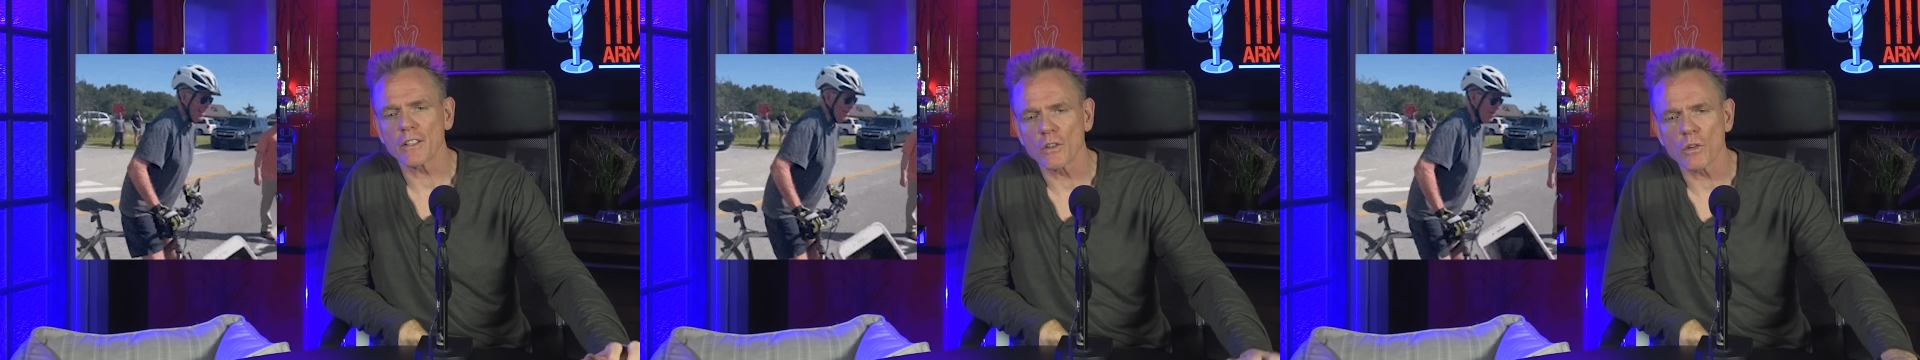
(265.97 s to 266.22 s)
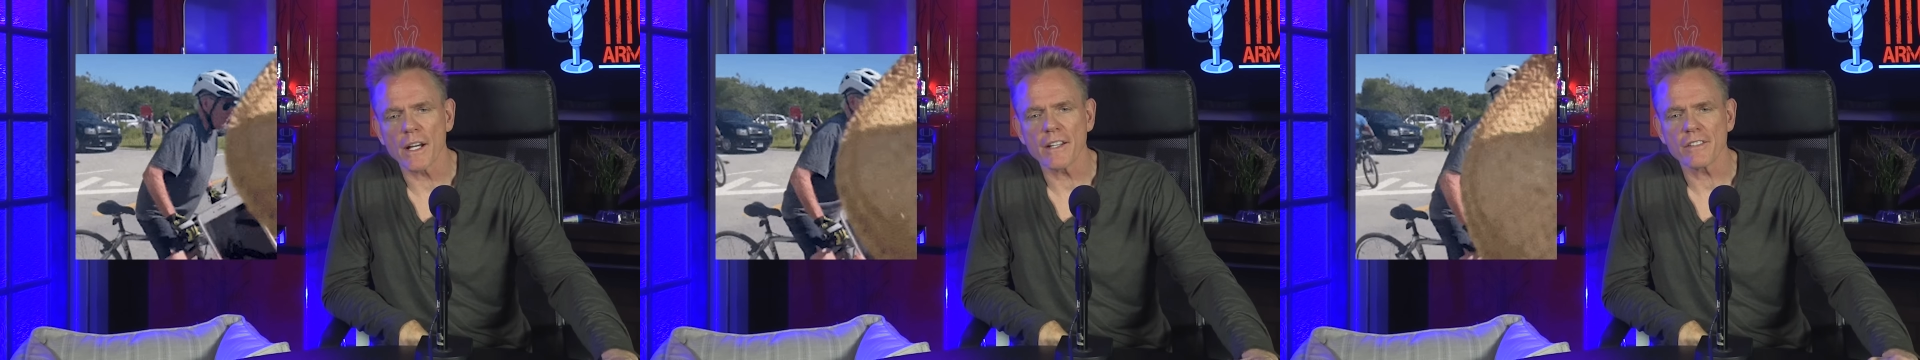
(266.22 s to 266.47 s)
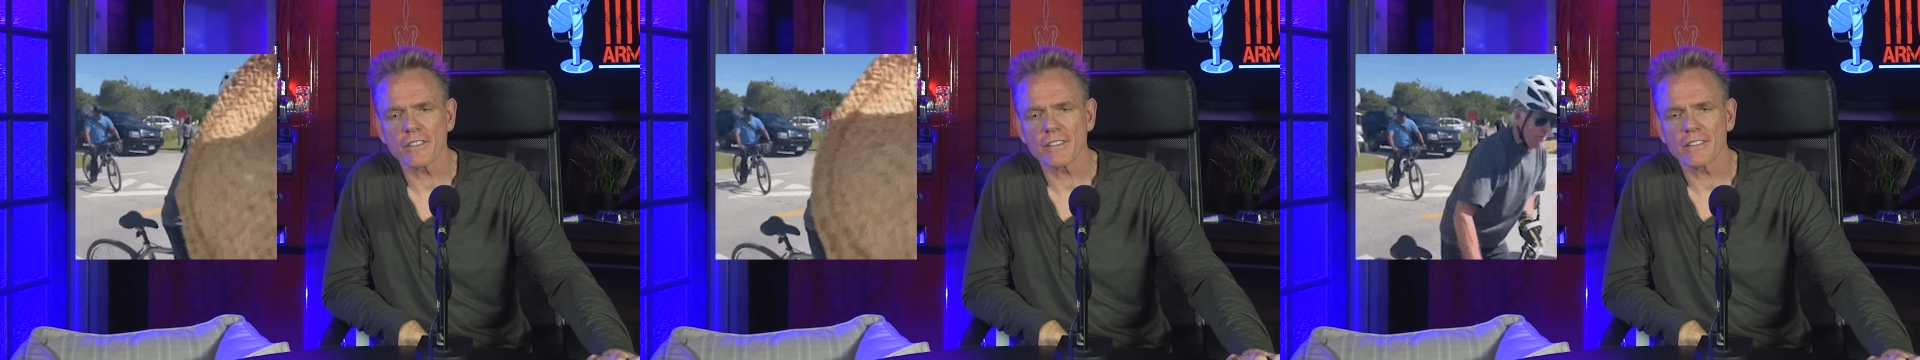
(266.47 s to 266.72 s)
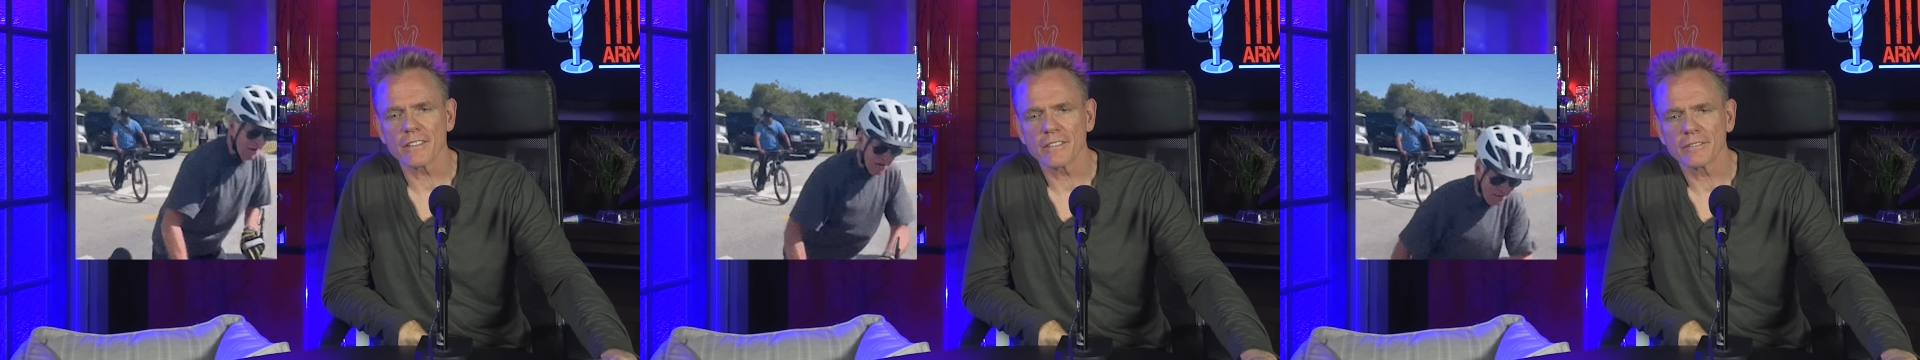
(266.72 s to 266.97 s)
and
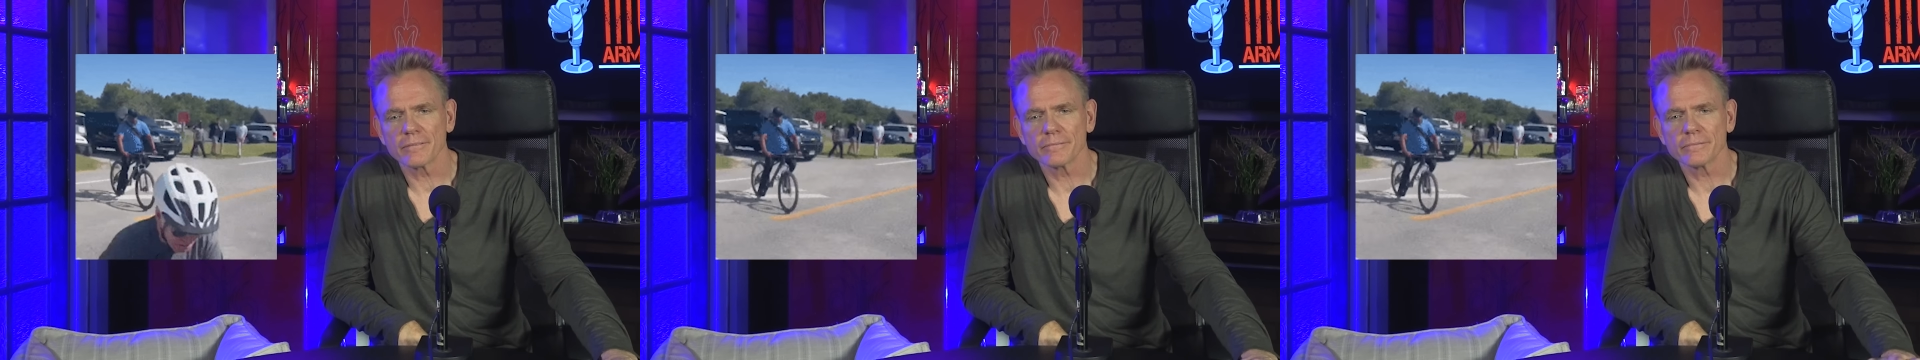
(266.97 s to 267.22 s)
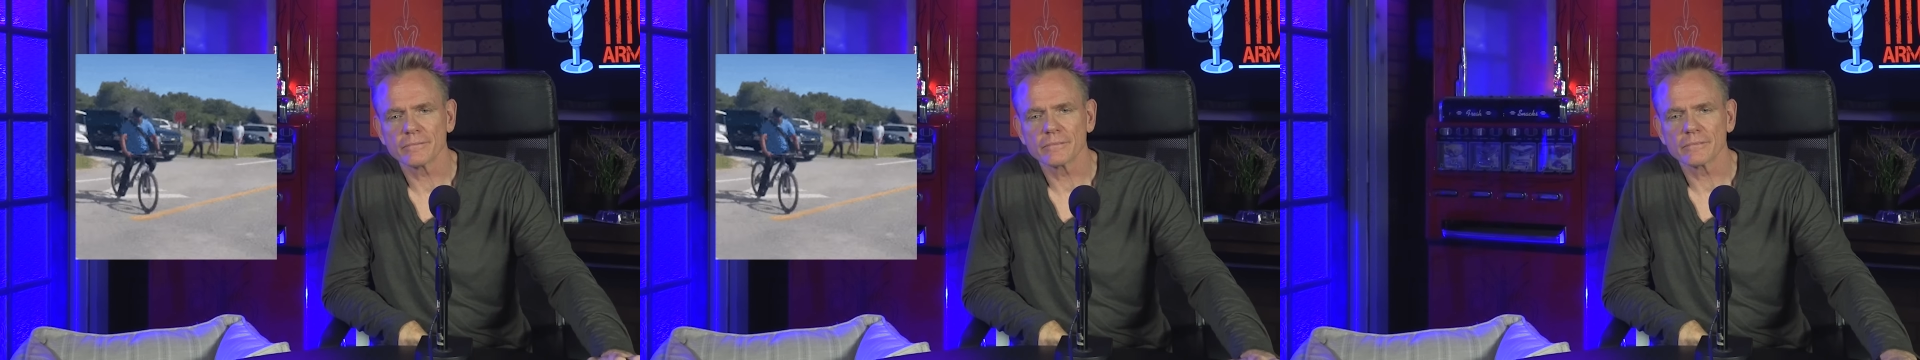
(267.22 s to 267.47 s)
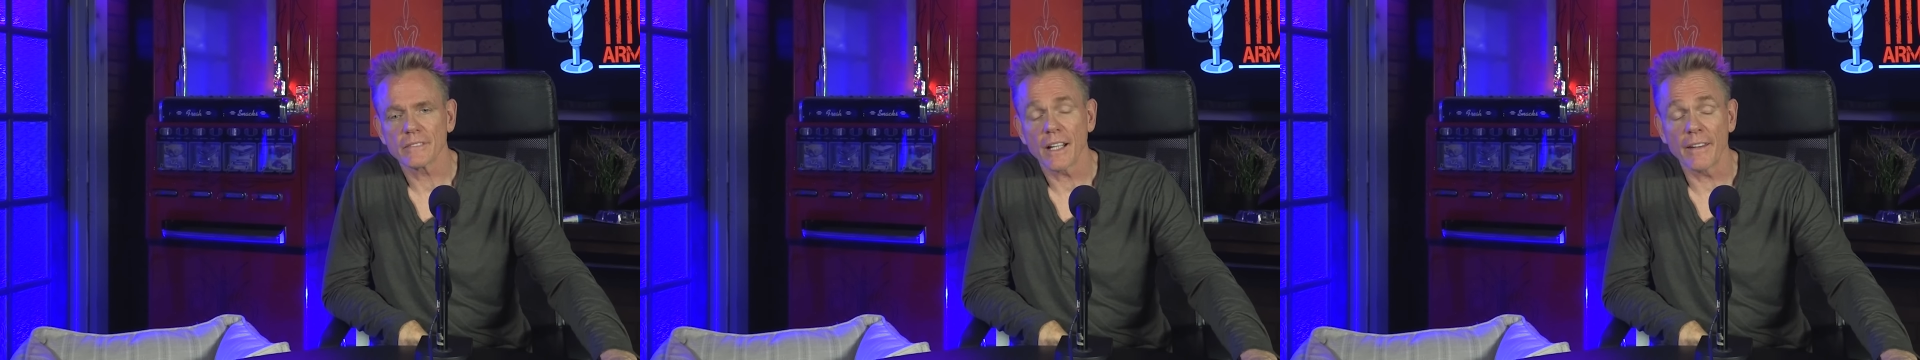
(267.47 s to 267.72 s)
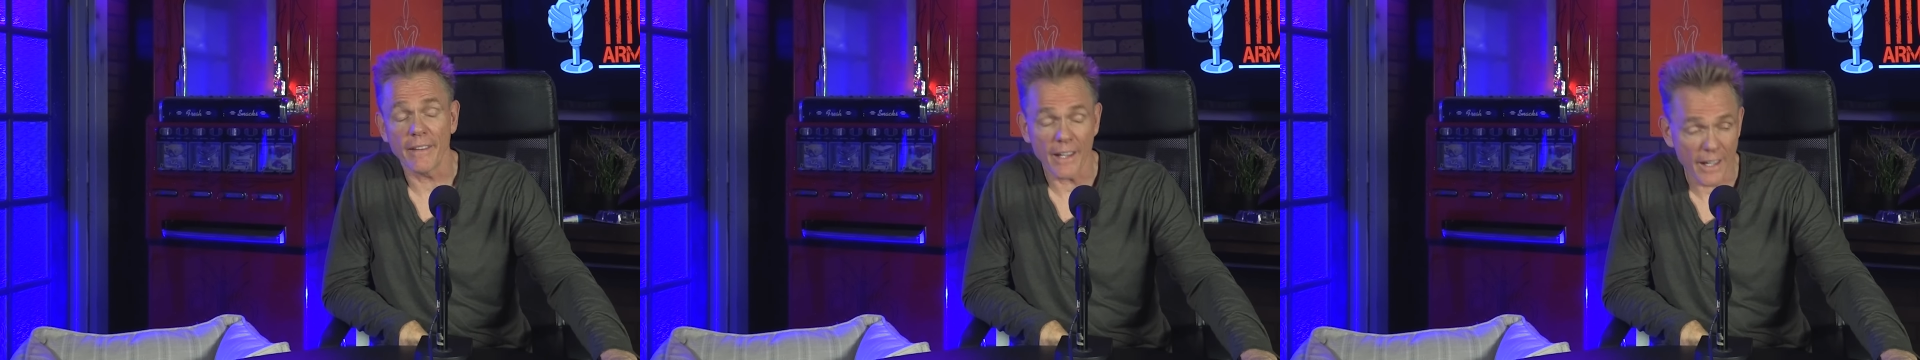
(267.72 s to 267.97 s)
grace.
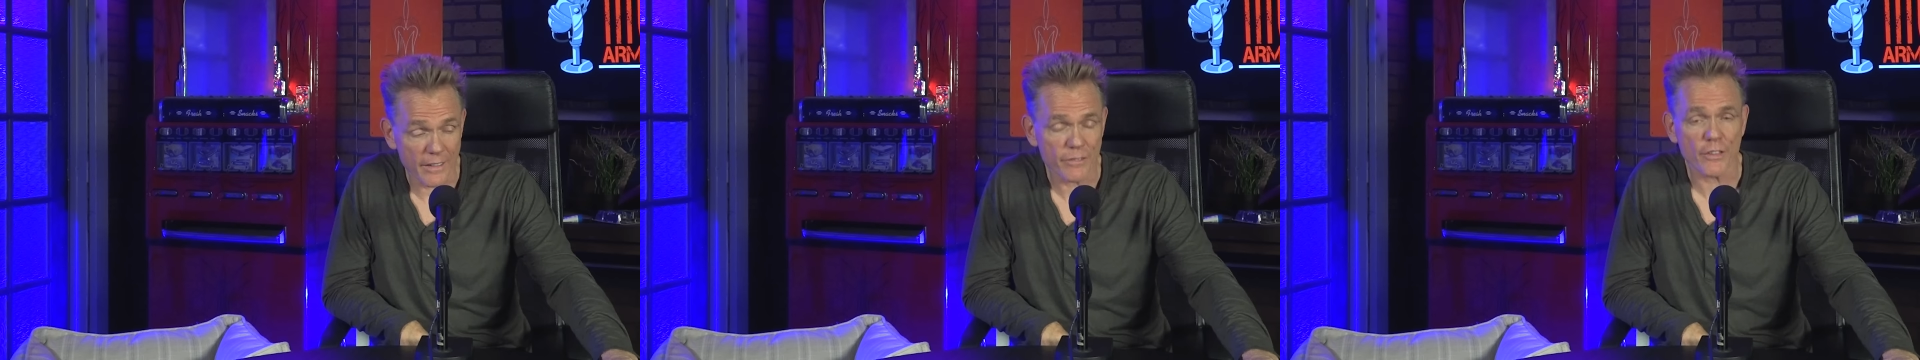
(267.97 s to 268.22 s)
And then